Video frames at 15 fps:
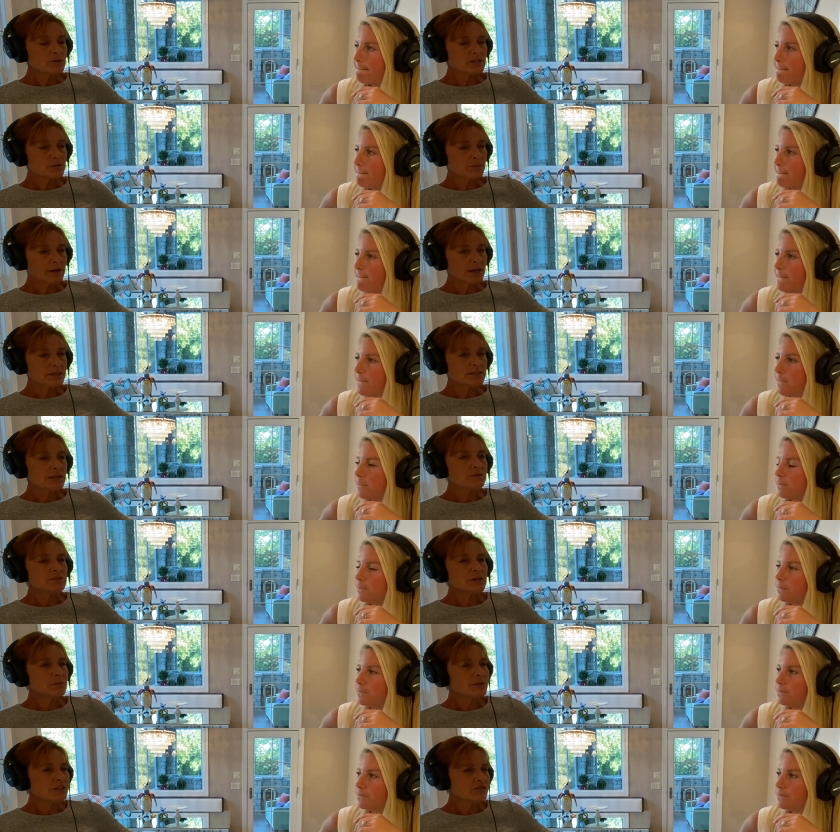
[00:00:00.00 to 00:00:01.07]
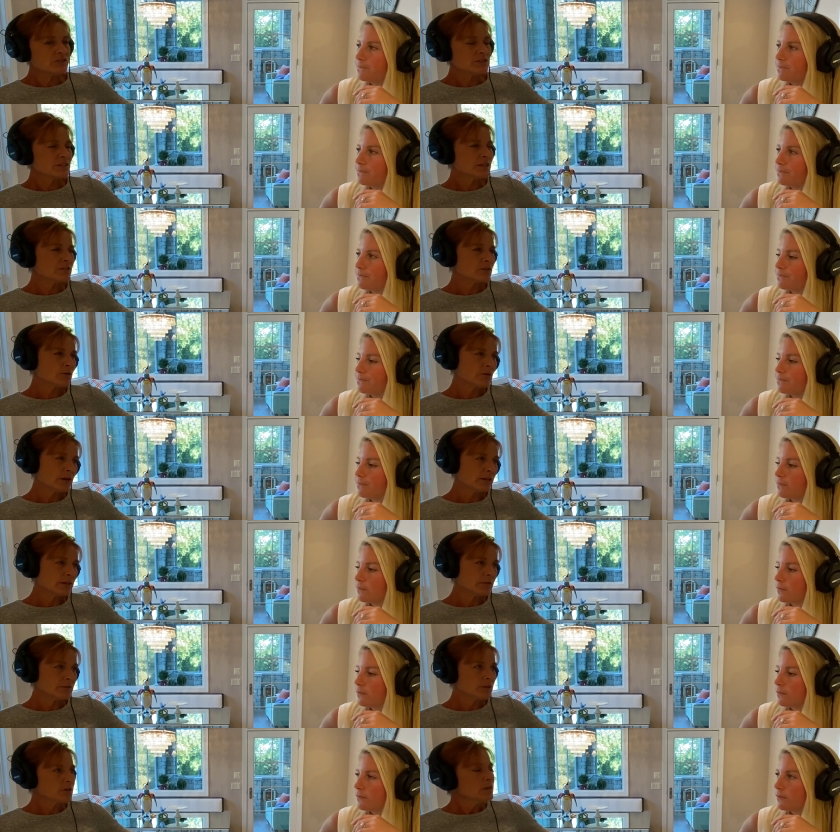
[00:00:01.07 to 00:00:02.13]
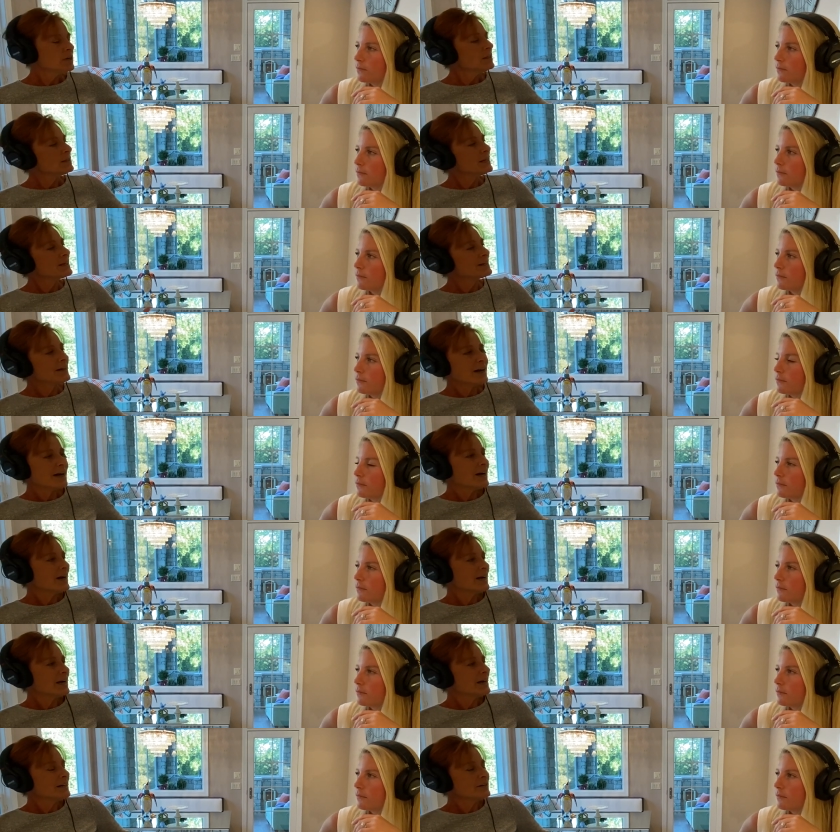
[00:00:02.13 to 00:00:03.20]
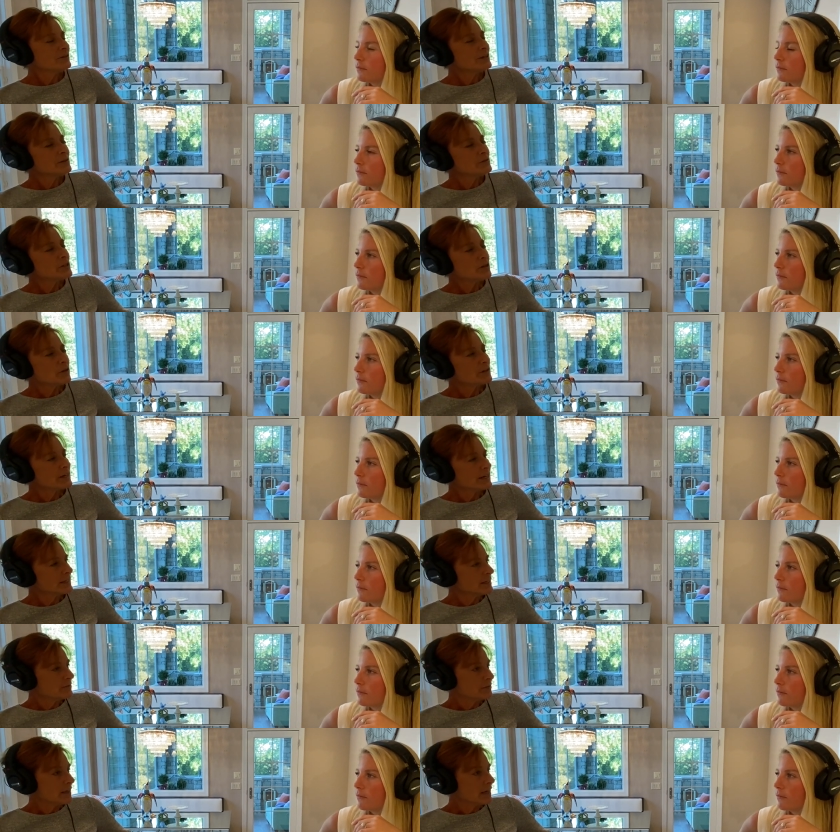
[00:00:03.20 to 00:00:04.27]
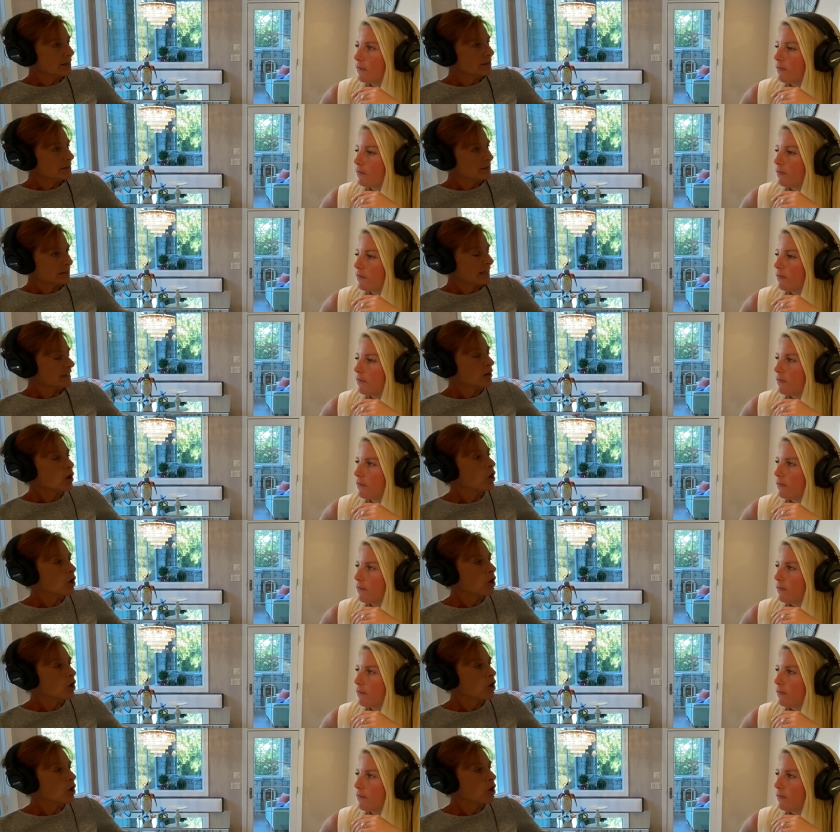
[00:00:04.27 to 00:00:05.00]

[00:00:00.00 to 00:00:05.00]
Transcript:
Speaker 1: responds, if somebody just says, "Oh, I love her," like I, I, I don't even know that I give that like a